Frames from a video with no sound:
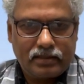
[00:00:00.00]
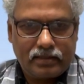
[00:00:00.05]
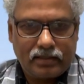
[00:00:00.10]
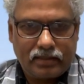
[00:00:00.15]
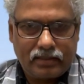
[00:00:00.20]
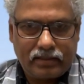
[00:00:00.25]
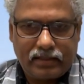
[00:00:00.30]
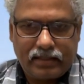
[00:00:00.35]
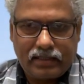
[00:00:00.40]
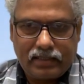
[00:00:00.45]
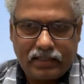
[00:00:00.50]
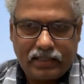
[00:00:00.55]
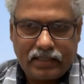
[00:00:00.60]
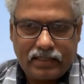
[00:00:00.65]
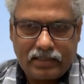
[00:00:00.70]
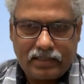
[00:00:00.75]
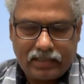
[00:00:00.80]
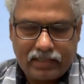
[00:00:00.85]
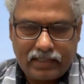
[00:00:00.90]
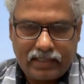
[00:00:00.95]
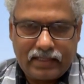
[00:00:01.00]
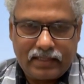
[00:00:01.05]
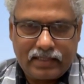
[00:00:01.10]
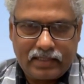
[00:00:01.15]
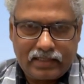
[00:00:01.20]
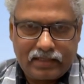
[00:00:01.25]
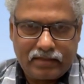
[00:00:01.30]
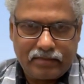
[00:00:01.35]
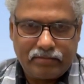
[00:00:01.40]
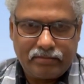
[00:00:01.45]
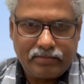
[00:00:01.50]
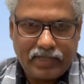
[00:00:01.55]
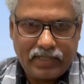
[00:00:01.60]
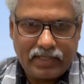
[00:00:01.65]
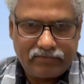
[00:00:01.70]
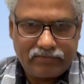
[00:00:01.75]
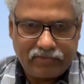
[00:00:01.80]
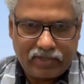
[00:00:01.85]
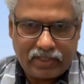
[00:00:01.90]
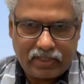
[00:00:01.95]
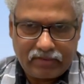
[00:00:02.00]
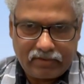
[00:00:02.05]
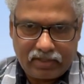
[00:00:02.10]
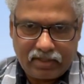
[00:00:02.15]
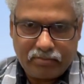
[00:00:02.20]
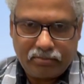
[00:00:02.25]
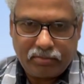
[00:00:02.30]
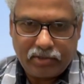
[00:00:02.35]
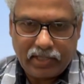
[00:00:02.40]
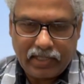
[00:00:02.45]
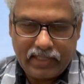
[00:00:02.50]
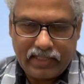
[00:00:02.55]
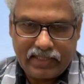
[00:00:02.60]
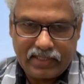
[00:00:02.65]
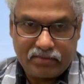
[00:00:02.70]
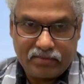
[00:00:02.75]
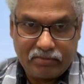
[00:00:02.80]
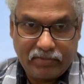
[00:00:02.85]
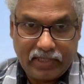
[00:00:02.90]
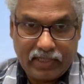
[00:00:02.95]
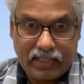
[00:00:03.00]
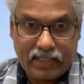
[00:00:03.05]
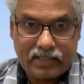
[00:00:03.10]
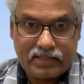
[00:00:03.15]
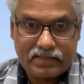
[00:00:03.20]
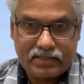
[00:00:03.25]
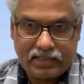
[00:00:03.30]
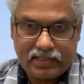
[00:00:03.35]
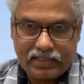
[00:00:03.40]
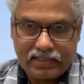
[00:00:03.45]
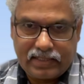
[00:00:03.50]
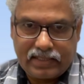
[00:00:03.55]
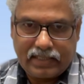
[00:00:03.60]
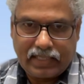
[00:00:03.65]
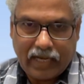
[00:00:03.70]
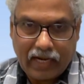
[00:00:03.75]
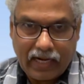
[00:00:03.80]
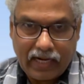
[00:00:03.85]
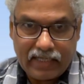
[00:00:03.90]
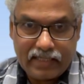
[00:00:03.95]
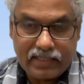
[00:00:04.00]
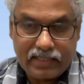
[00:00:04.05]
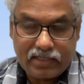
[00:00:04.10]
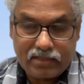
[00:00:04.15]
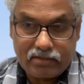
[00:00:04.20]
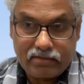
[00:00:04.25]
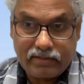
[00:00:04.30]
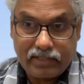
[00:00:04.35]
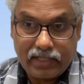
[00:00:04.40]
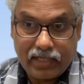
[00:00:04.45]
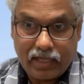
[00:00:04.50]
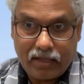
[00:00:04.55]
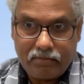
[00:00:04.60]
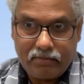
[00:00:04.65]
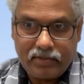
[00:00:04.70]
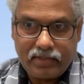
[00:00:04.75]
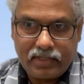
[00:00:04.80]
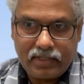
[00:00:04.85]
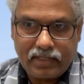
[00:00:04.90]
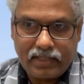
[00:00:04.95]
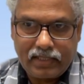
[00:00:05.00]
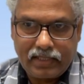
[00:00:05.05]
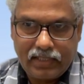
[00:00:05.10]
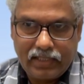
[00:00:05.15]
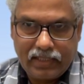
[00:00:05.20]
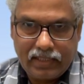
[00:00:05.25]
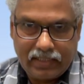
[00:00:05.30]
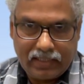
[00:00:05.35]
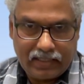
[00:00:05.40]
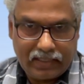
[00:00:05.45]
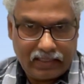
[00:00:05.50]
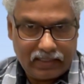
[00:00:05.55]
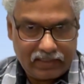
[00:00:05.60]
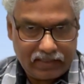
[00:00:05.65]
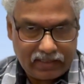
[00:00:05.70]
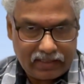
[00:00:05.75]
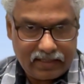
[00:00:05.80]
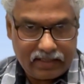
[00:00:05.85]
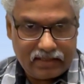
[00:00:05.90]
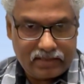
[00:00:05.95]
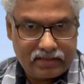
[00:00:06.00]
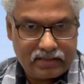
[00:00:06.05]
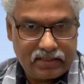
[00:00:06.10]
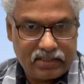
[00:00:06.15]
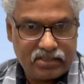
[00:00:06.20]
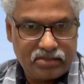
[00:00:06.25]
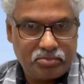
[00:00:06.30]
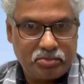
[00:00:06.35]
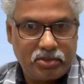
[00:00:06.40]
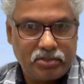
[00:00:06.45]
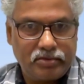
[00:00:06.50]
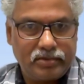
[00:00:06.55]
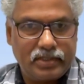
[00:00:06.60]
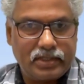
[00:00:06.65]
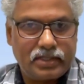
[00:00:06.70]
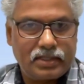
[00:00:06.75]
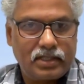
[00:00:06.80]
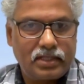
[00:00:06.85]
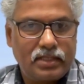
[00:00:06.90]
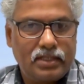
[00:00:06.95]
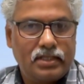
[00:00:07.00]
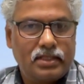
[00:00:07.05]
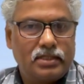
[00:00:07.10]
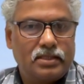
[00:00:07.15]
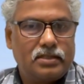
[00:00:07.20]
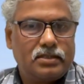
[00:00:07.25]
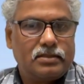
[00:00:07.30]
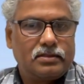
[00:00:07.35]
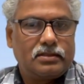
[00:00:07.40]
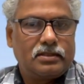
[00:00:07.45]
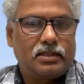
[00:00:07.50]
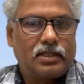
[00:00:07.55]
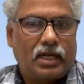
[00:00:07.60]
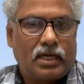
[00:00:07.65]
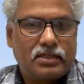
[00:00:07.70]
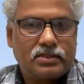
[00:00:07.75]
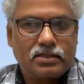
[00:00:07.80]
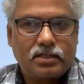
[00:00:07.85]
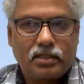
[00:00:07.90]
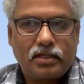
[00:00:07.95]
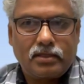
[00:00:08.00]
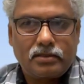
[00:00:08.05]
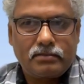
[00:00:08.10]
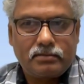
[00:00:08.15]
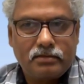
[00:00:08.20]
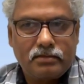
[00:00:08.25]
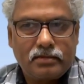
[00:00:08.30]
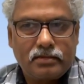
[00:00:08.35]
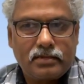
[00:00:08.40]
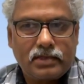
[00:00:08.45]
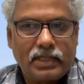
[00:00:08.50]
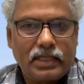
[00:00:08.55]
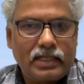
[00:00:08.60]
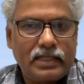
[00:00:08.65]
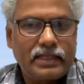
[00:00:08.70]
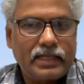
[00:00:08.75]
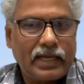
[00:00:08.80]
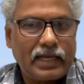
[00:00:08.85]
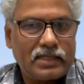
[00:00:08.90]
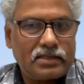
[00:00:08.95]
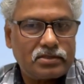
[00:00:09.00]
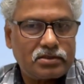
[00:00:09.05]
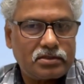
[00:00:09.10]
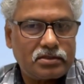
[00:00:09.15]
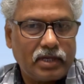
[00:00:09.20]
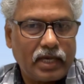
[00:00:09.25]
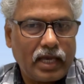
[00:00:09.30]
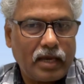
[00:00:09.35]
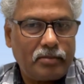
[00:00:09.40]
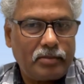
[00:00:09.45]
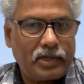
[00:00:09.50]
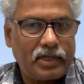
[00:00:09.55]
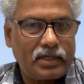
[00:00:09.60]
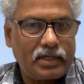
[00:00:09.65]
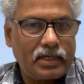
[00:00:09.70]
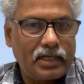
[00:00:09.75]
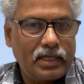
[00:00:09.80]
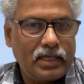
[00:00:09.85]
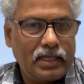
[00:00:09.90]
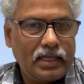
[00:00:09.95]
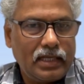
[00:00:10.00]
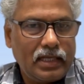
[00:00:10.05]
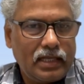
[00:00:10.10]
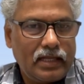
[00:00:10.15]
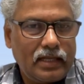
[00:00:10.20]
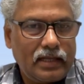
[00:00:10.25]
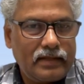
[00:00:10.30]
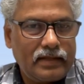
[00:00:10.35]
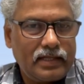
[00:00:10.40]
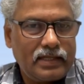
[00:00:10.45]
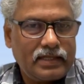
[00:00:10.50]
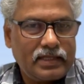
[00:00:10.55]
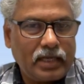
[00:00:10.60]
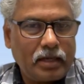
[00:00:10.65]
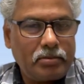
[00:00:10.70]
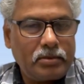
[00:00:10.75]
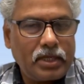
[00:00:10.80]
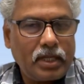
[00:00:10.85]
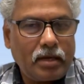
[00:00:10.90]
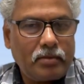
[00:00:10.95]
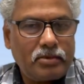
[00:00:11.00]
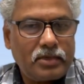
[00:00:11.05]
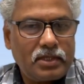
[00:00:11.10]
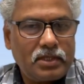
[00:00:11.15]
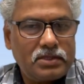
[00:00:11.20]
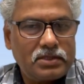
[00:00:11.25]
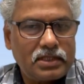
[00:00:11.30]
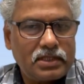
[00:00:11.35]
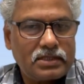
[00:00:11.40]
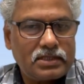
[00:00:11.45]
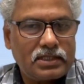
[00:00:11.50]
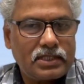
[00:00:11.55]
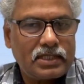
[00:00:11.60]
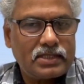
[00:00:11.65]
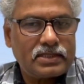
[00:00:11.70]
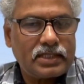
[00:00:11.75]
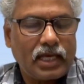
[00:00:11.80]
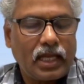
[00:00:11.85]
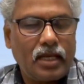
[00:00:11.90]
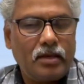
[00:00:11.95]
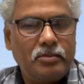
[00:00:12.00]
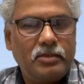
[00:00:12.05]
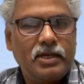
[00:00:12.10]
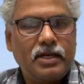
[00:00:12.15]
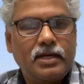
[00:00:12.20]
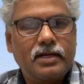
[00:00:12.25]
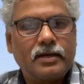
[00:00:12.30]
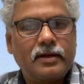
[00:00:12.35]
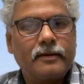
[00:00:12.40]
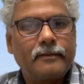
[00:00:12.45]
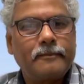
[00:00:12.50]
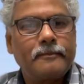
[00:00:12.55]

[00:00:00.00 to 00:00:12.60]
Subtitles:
let that make whatever the point it makes, add that to the library, let others disprove it. That's how it has to happen. And the theft of research gets eliminated.